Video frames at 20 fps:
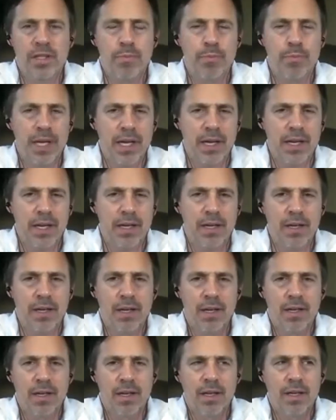to be
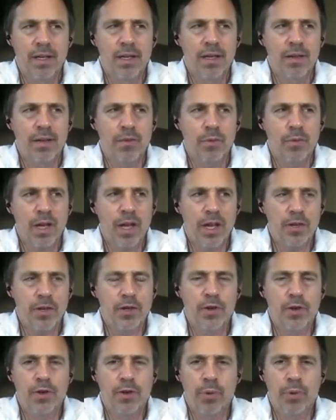in
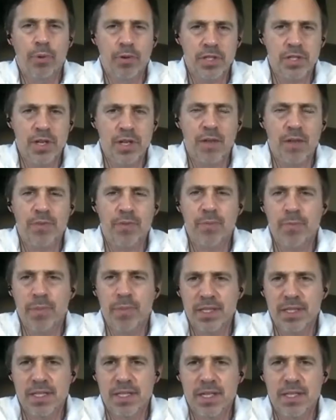your personal life and
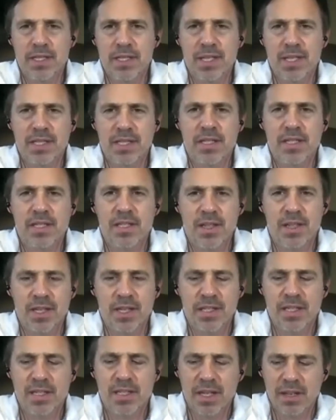business, this
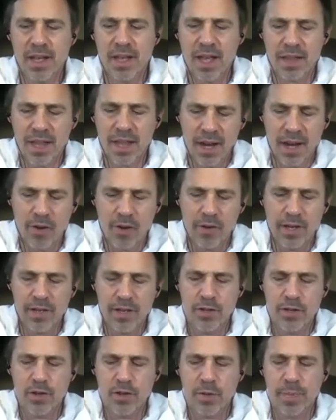is an area
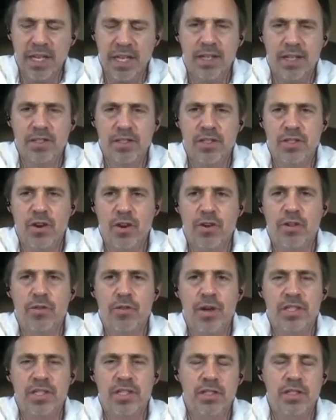that you can begin to start
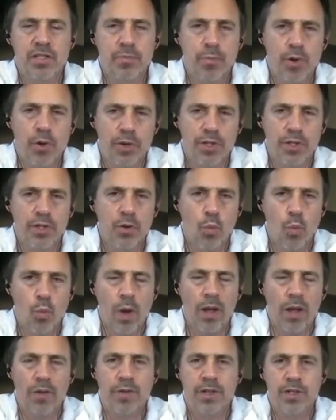addressing. Just put your
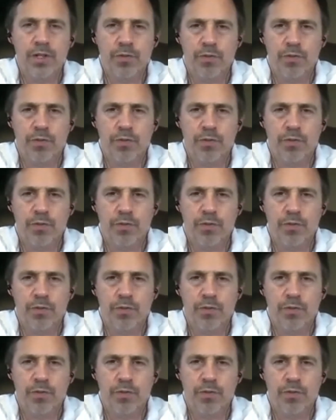wellness